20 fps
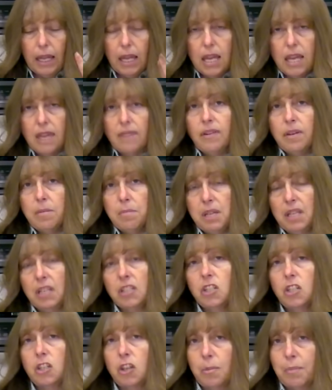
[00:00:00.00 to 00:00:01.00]
even
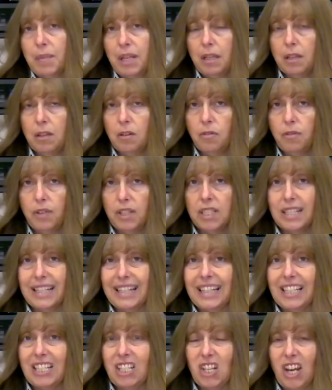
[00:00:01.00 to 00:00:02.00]
mixing your meatloaf is
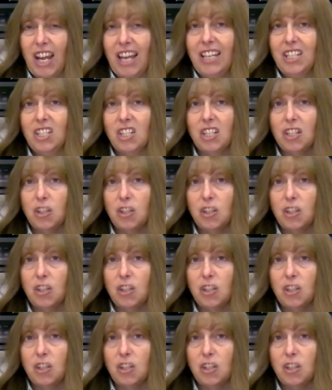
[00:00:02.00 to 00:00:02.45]
going to change